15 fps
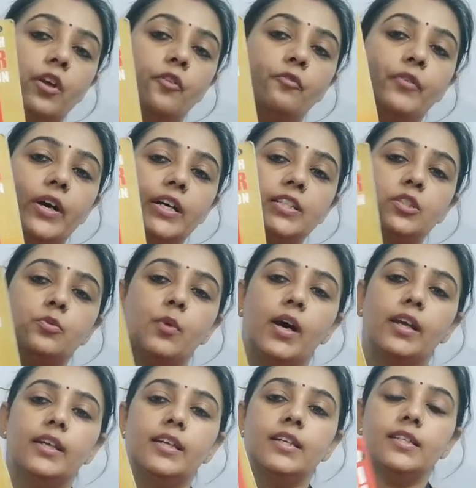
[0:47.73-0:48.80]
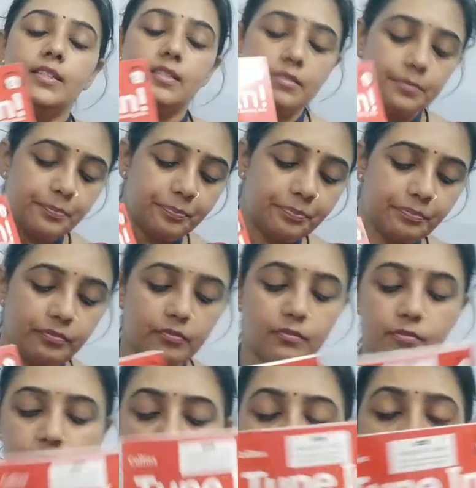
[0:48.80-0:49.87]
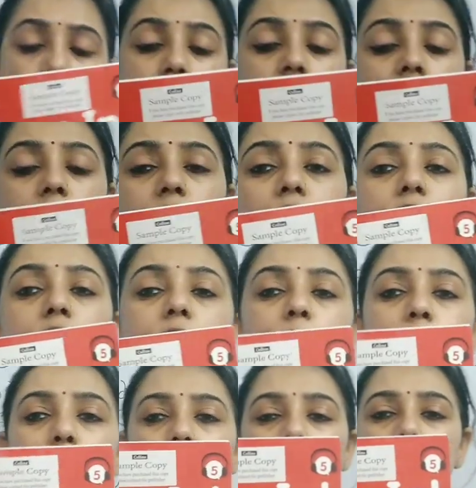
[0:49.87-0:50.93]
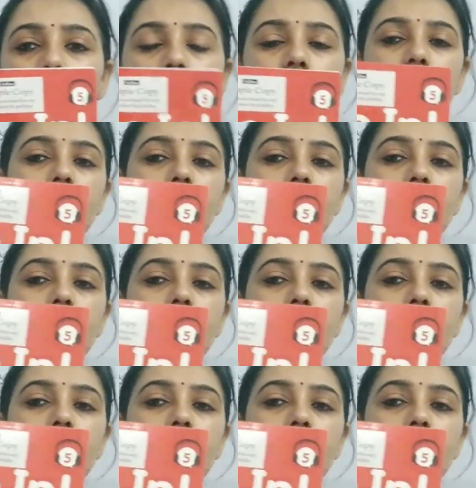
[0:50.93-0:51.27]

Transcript: First one is Tune In.